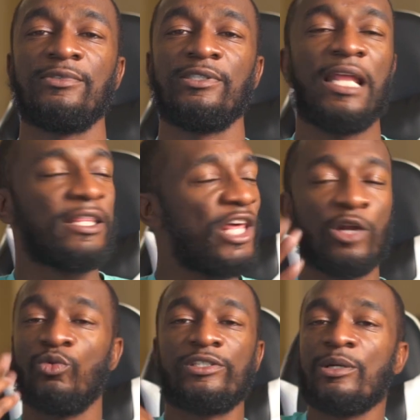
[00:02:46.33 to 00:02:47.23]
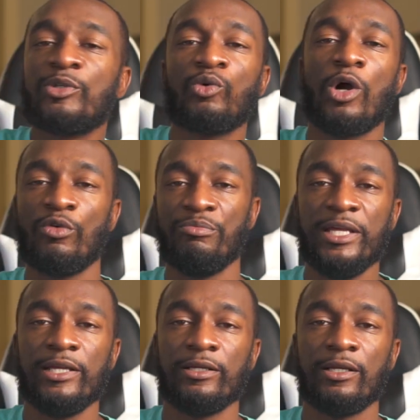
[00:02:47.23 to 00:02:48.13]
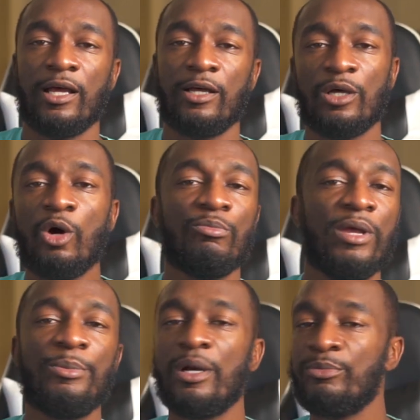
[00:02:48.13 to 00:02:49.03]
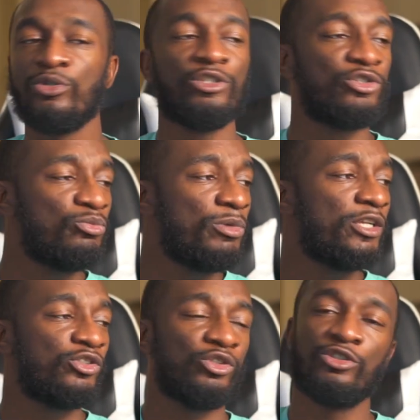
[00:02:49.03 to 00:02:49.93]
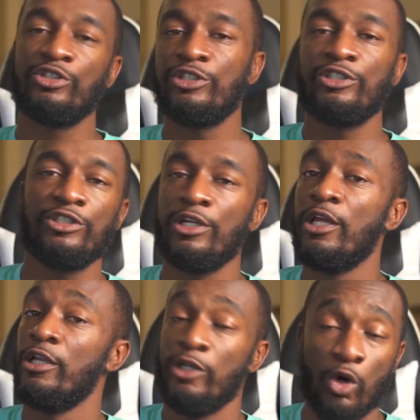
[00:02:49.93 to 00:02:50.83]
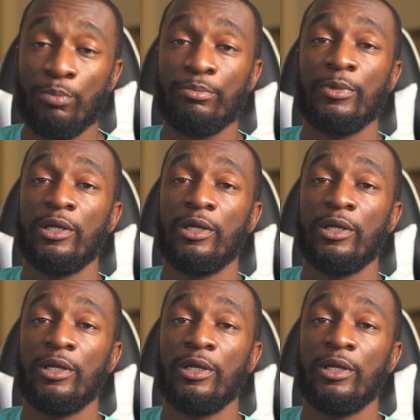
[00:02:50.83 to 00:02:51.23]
And I thought it was something wrong with me. I was like, oh, maybe I'm doing too much or nope.